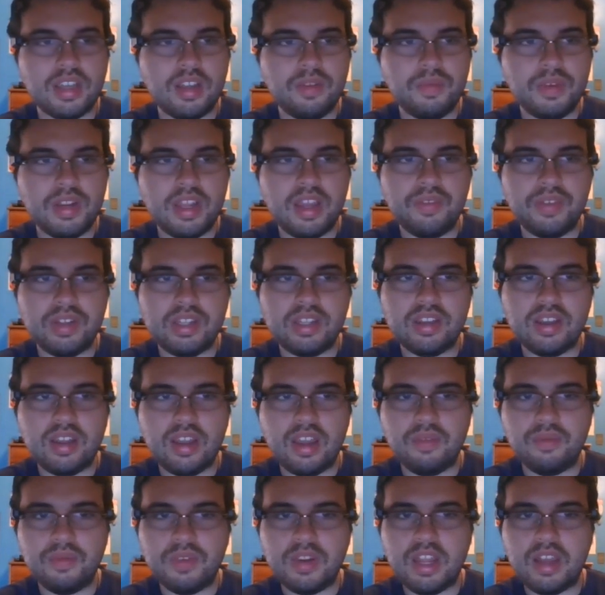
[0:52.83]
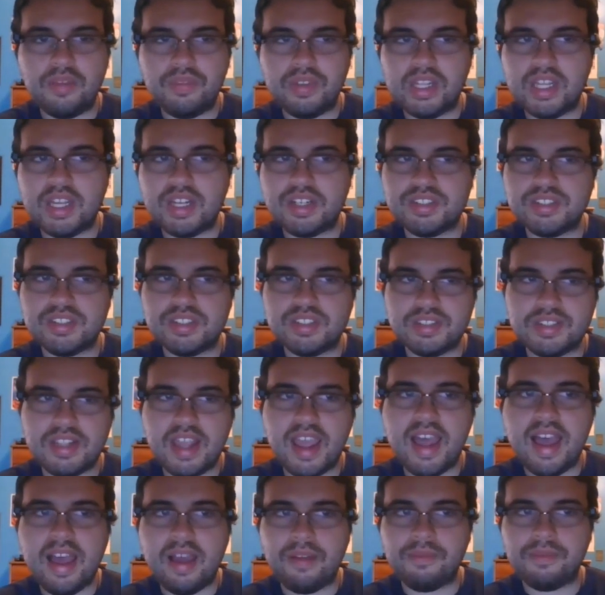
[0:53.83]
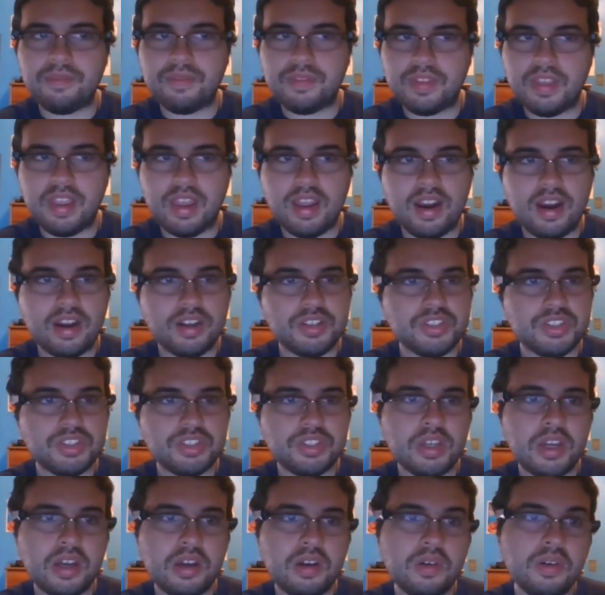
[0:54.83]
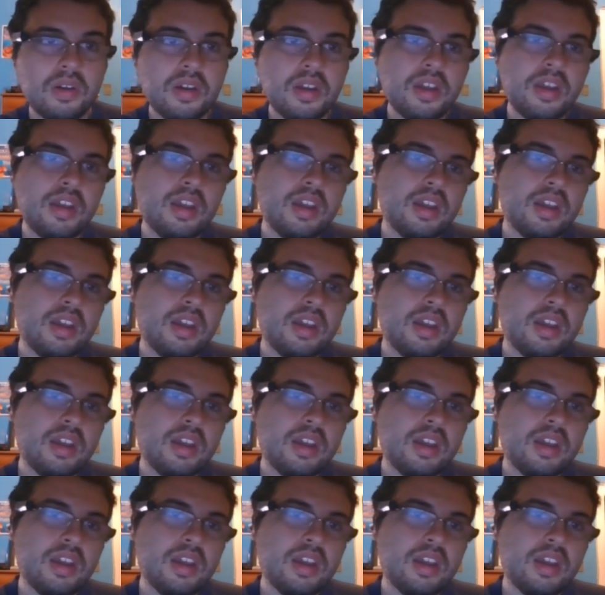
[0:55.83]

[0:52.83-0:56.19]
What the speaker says: and we have a lot of staff there. So